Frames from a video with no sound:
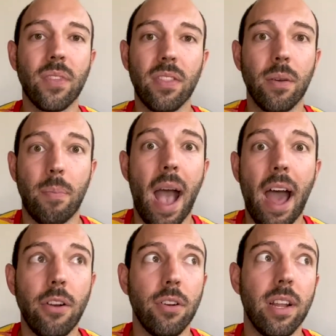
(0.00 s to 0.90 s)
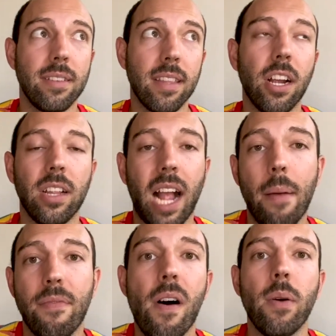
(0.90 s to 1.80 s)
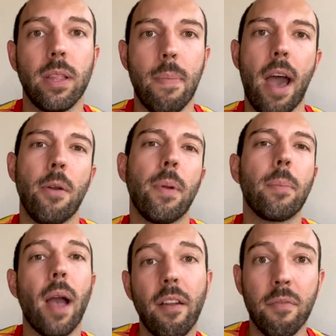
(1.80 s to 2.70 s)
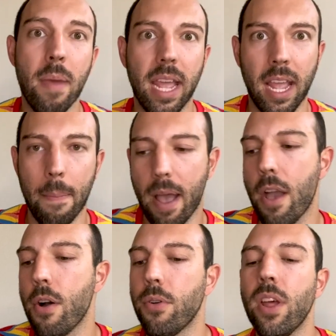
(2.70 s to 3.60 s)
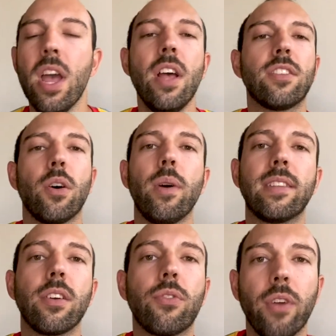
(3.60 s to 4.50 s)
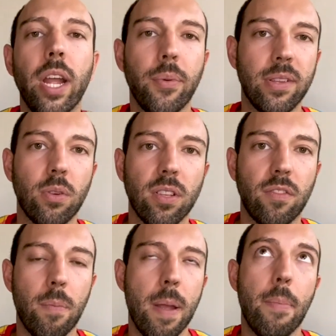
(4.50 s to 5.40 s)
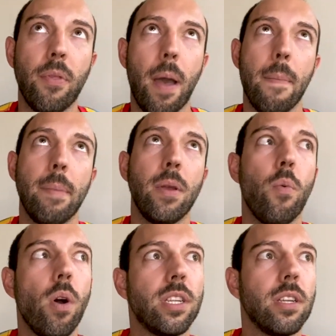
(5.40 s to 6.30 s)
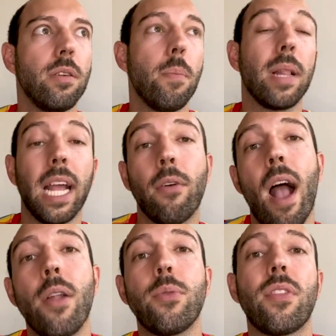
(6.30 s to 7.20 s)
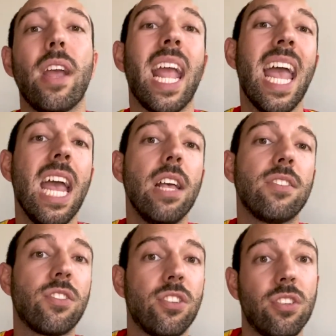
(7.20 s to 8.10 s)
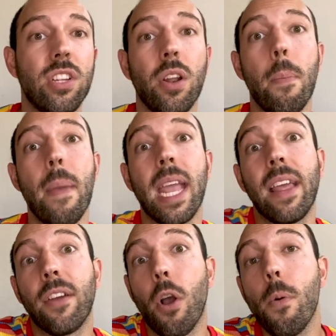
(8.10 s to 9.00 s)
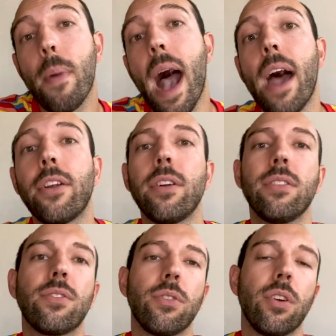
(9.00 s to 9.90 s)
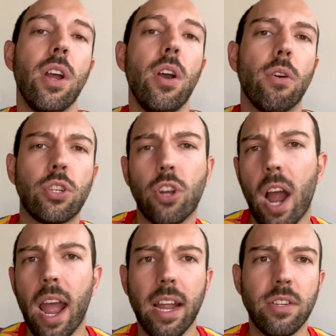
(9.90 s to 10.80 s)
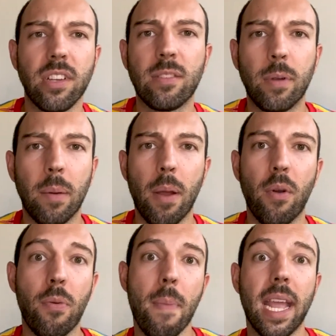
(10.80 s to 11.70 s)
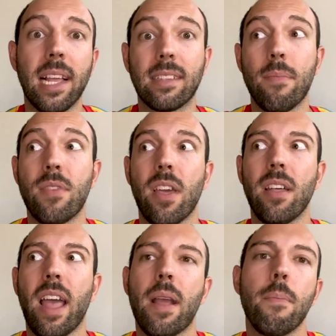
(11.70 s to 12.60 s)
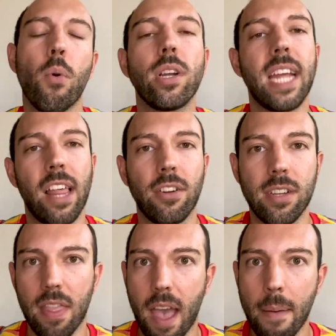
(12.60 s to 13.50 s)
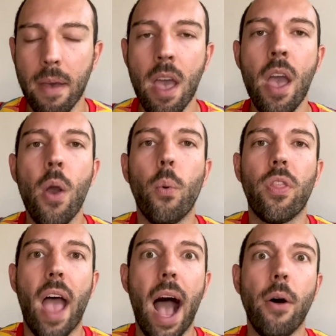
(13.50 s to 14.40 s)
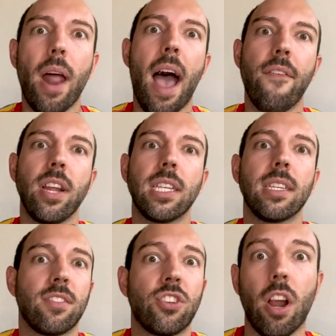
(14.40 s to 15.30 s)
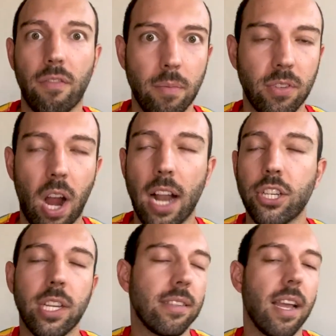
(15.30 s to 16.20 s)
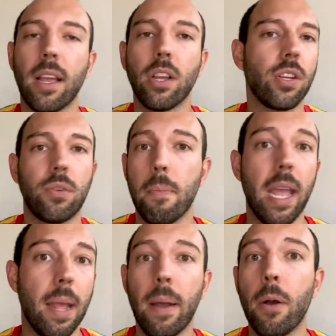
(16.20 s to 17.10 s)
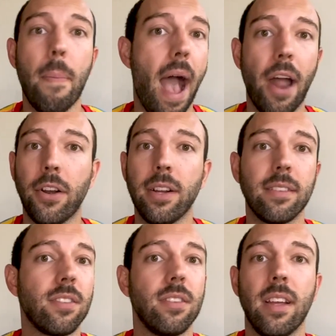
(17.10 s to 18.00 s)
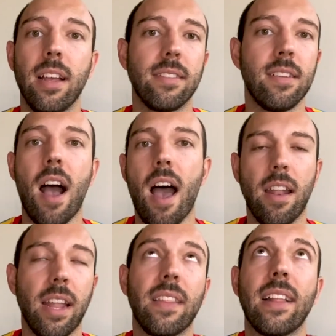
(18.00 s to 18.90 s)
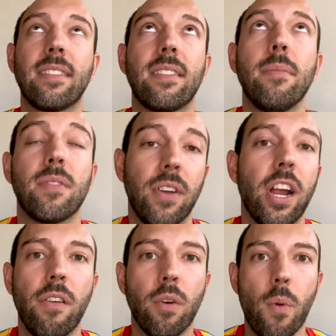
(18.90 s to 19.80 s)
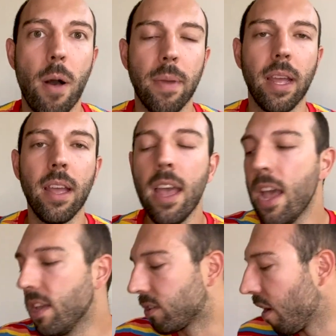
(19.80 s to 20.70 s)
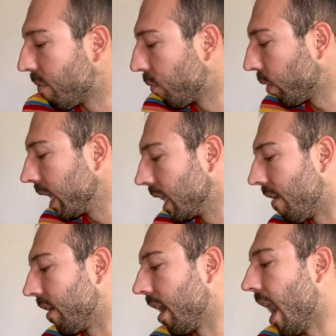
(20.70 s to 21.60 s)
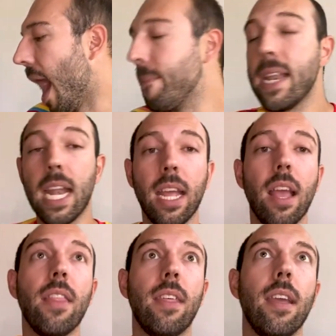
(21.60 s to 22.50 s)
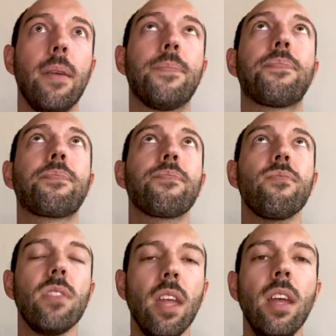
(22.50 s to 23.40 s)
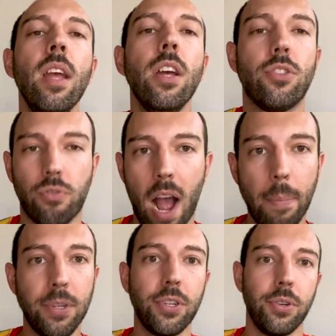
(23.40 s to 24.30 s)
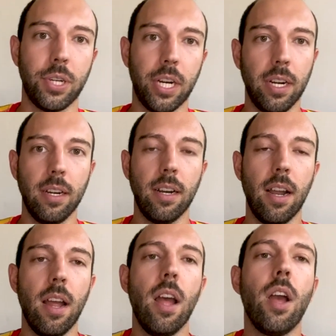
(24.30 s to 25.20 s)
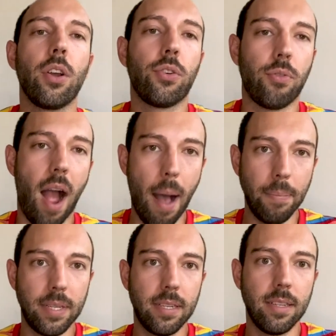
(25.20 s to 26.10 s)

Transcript: the pattern is there. Like I'm following the pattern, but I'm kind of making it my own. So it's a great resource for people that maybe want to play around with like, you know, making their own patterns or, or trying to experiment with making something like more tailored to them without having to start from scratch. Cause like making my own pattern is, is not like, that seems very overwhelming. So I've been really loving it. I'm knitting the drop shoulder cropped